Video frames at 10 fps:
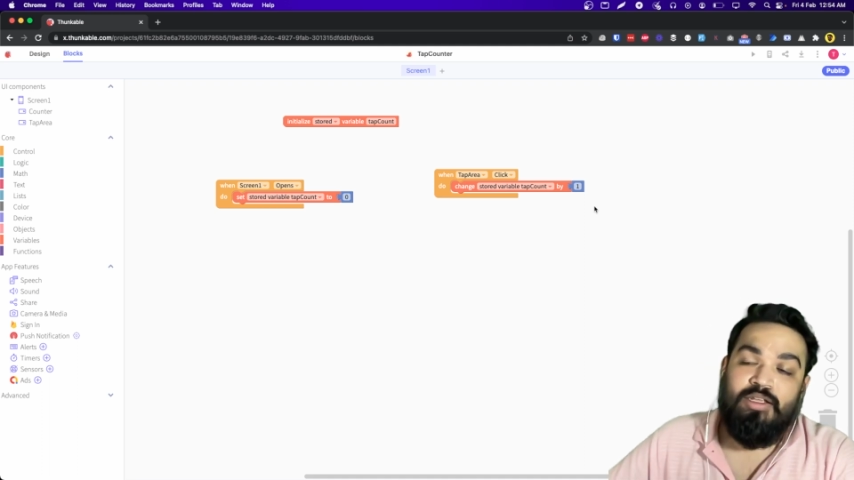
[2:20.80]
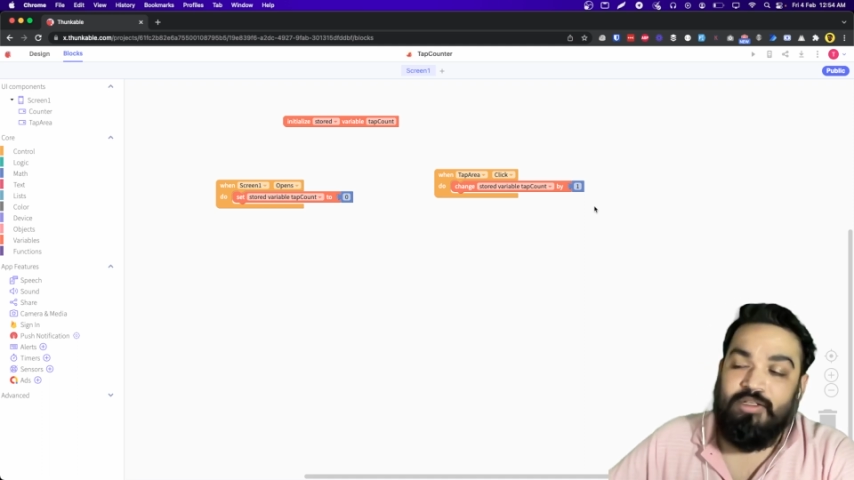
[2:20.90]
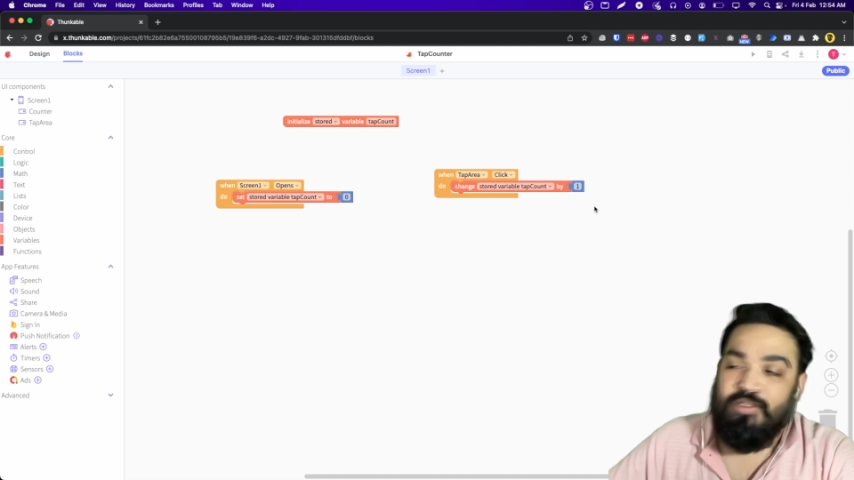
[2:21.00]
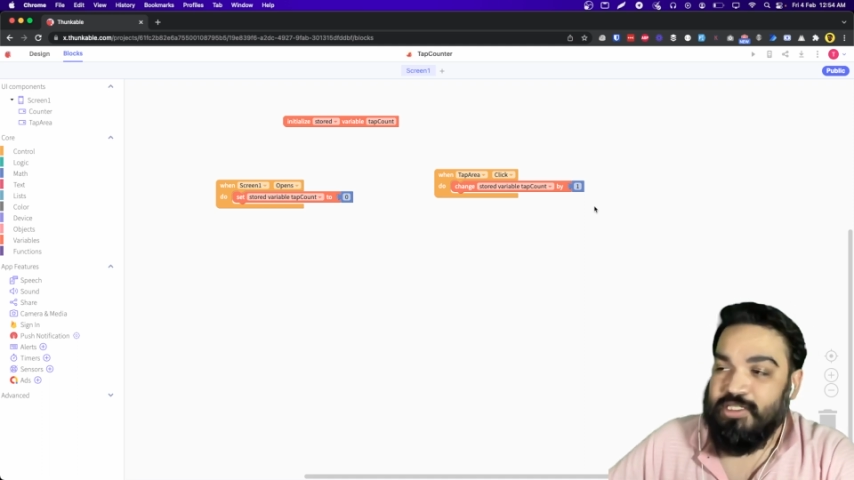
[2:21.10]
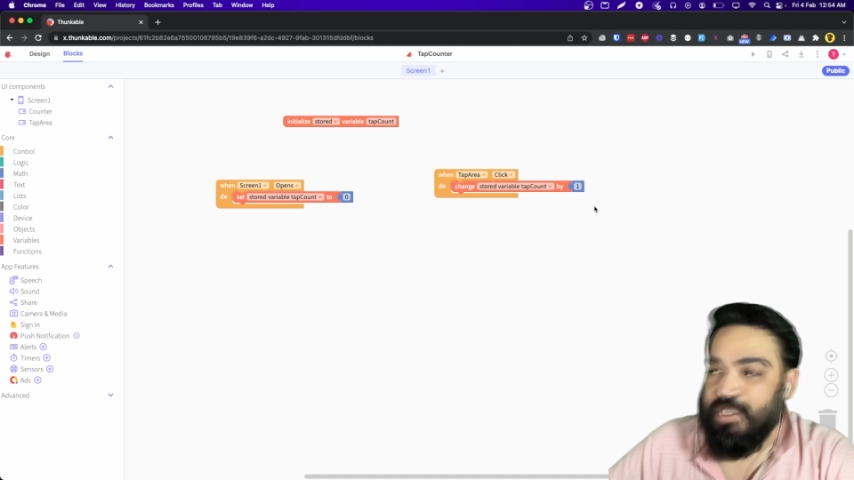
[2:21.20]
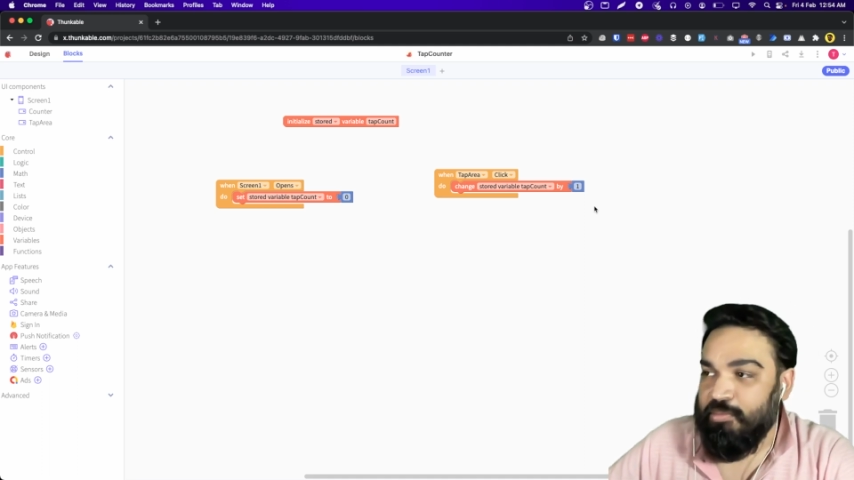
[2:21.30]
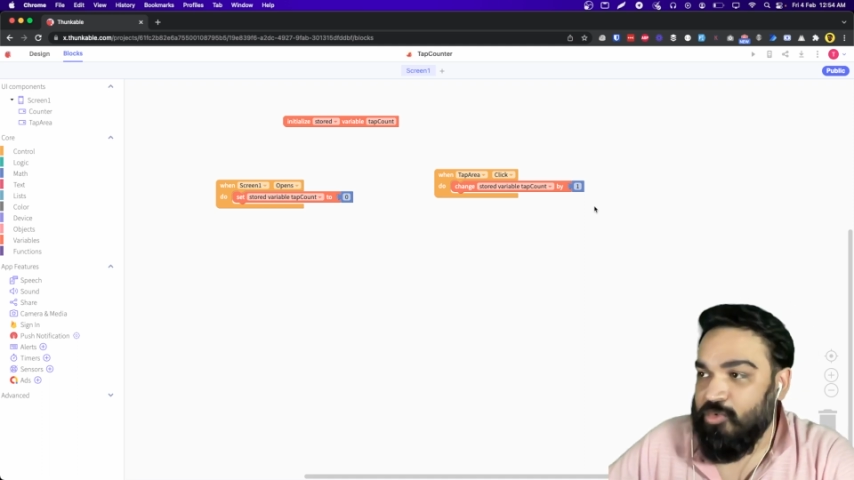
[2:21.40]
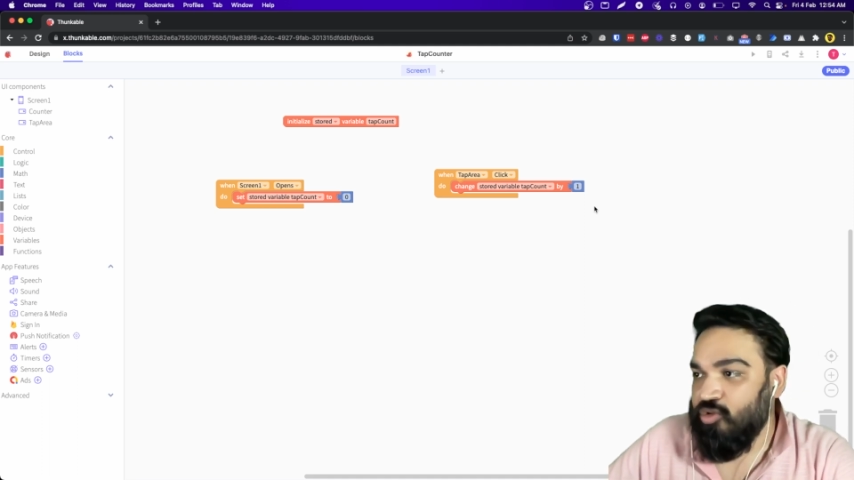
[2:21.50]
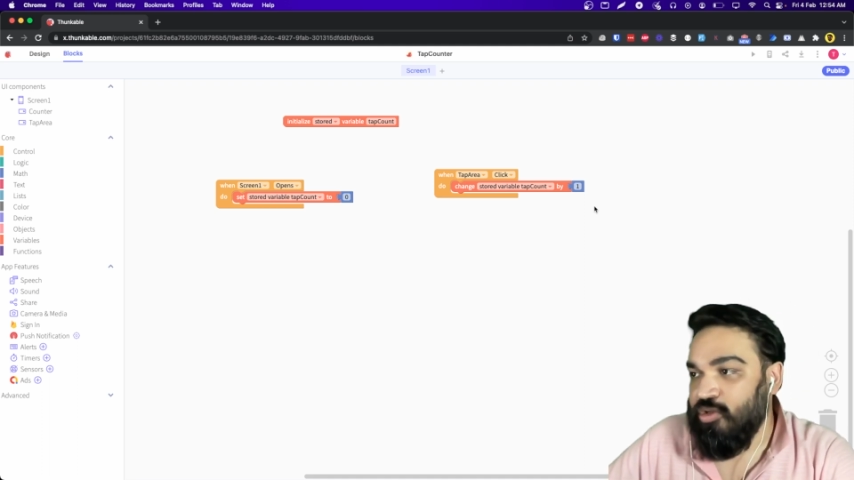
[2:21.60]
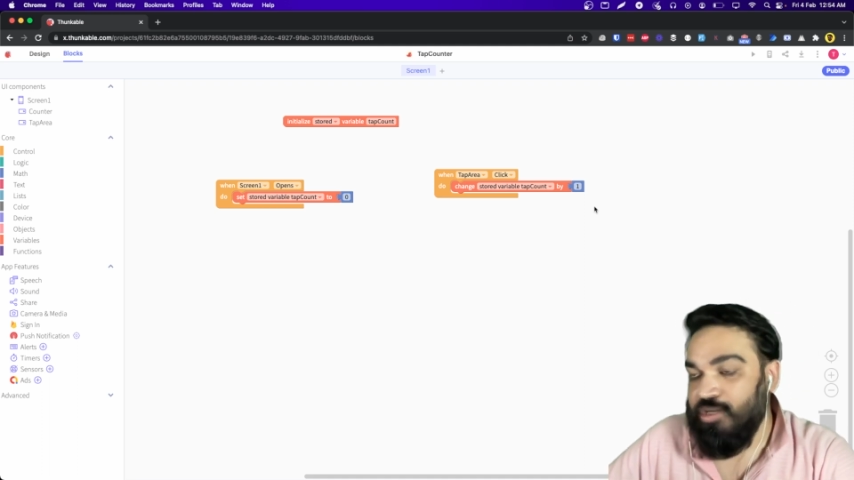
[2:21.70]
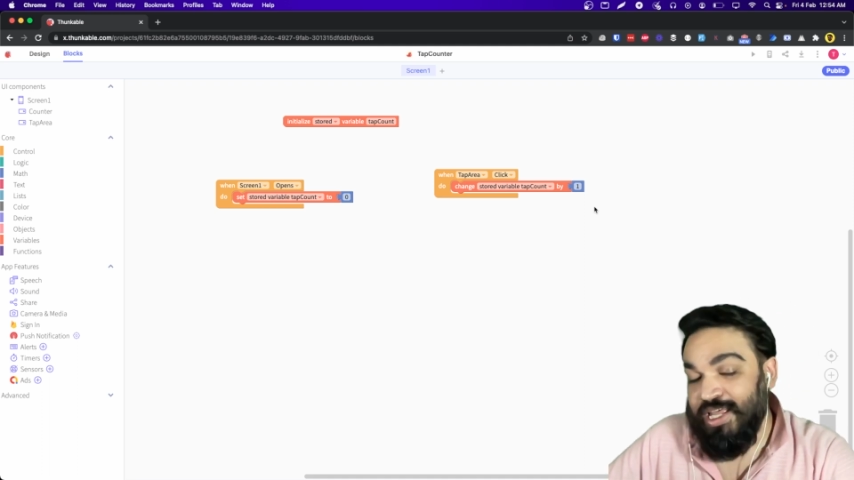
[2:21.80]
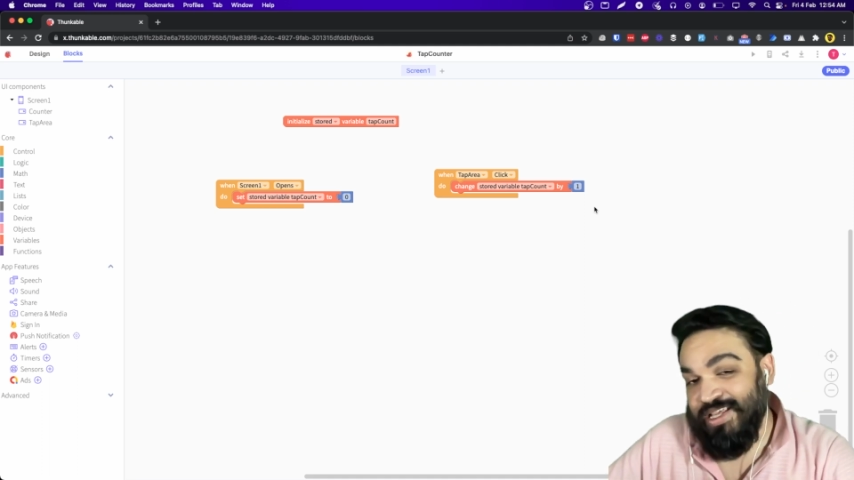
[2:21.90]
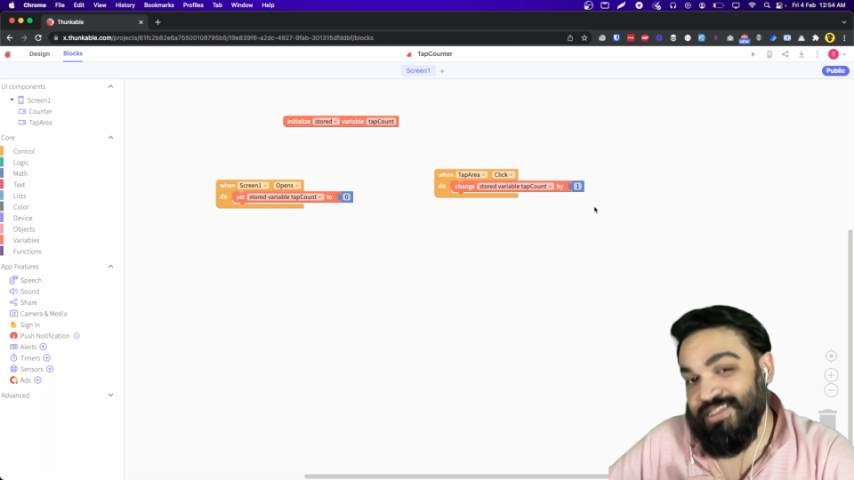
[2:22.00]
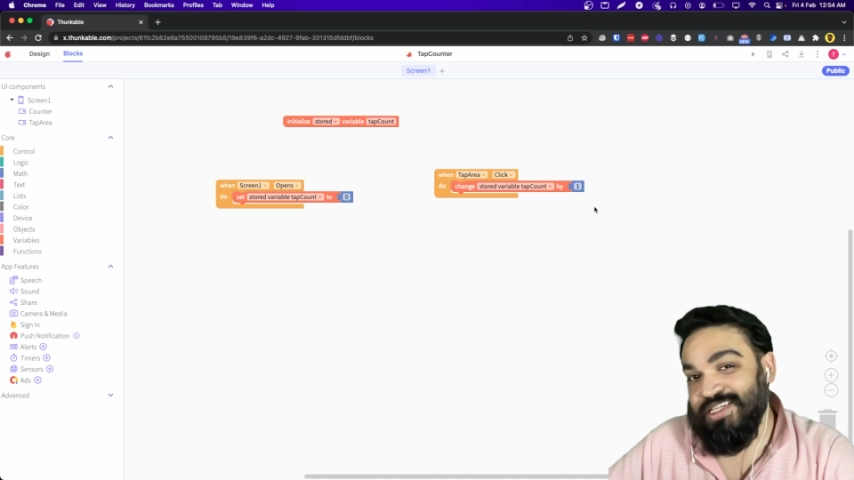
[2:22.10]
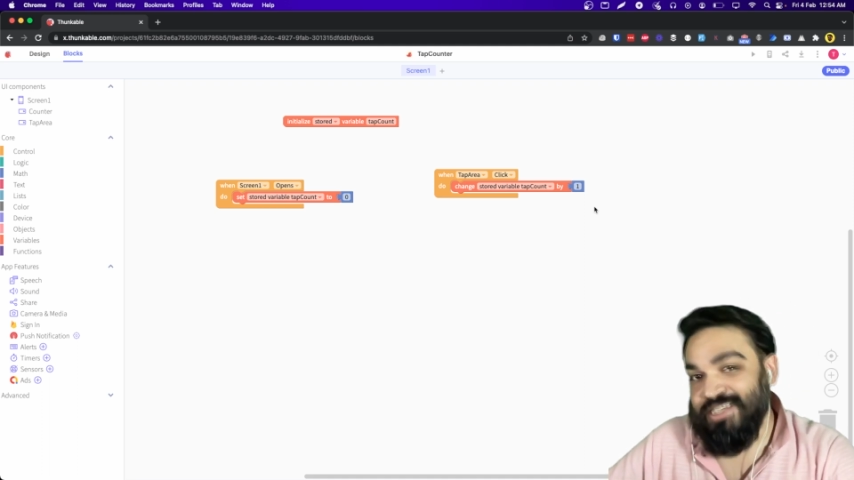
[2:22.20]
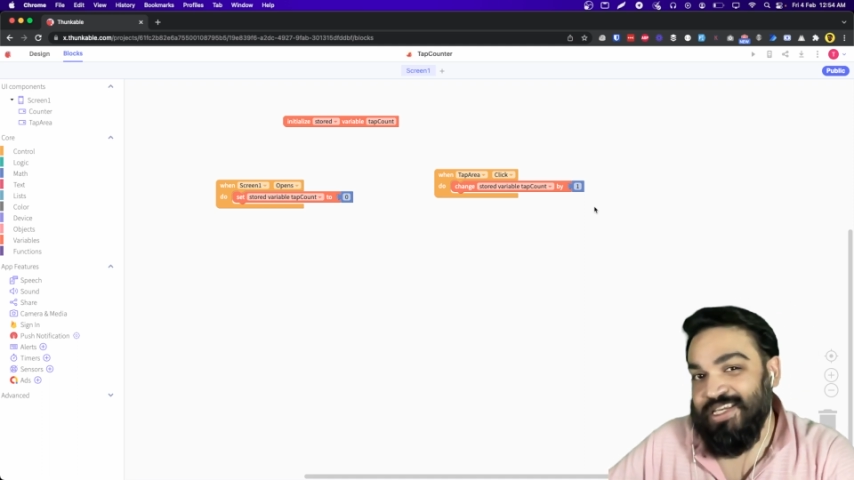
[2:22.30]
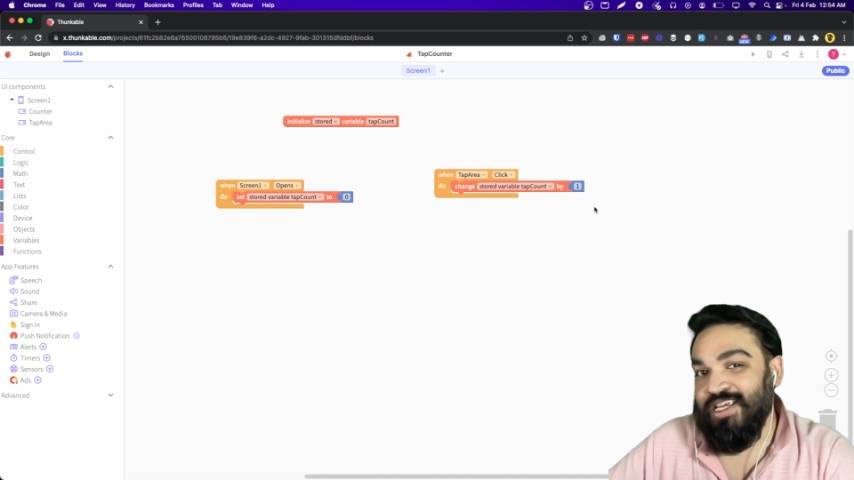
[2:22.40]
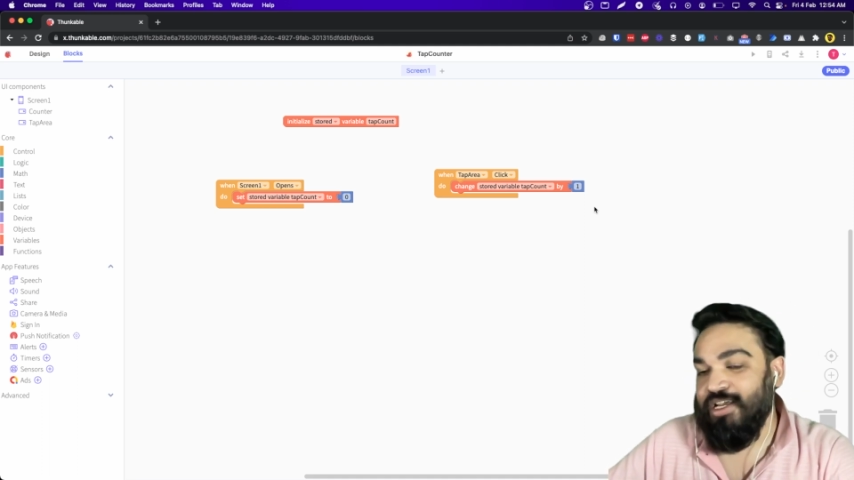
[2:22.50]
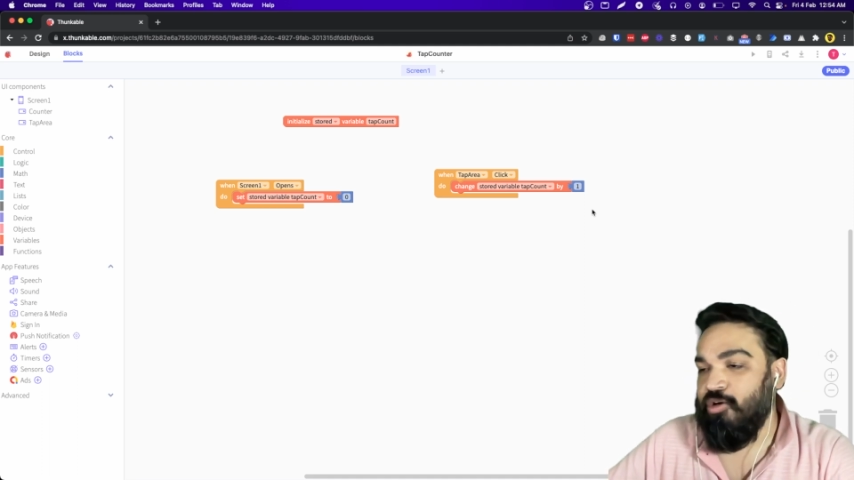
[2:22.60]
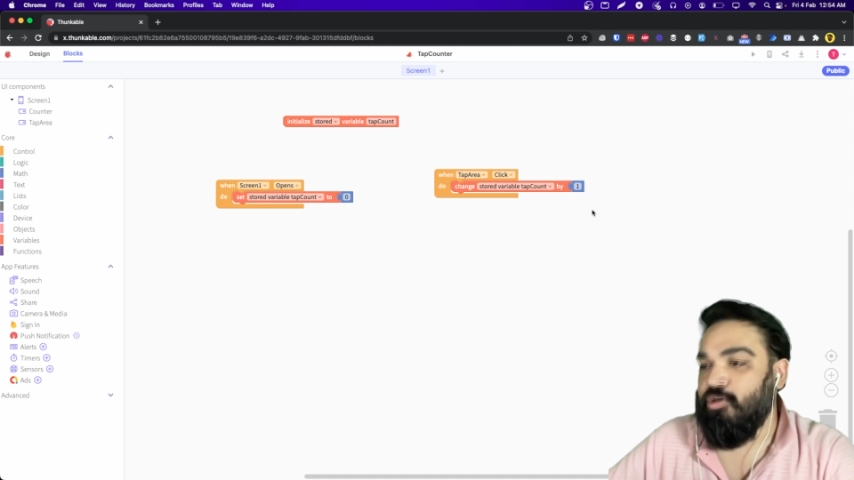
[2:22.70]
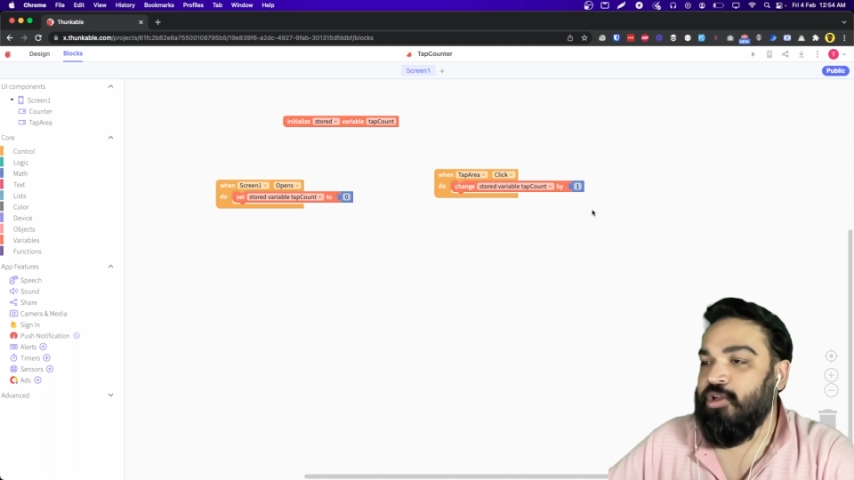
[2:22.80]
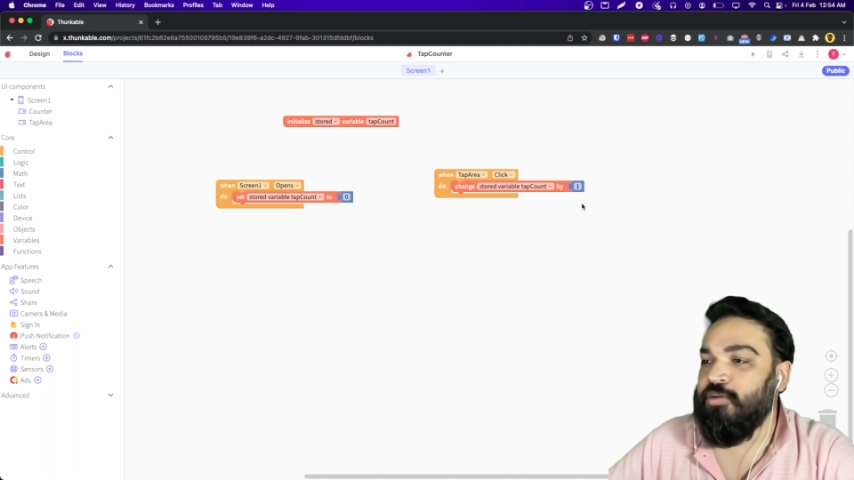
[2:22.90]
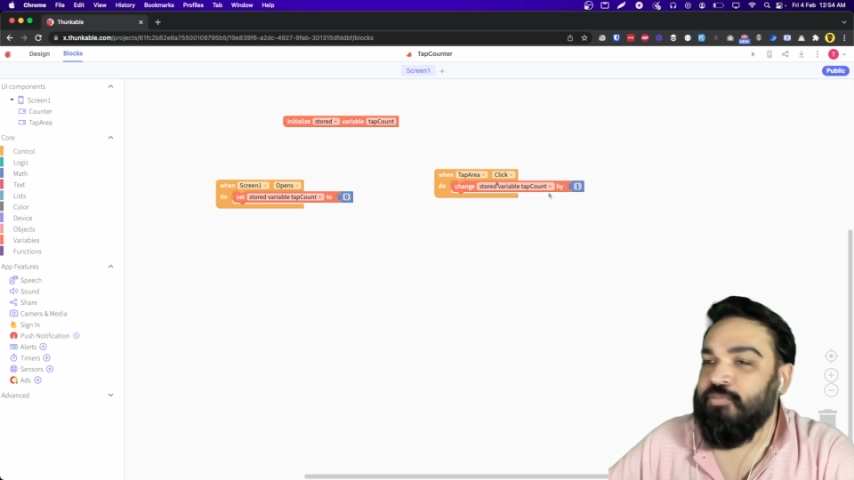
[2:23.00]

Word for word: the same to the existing count.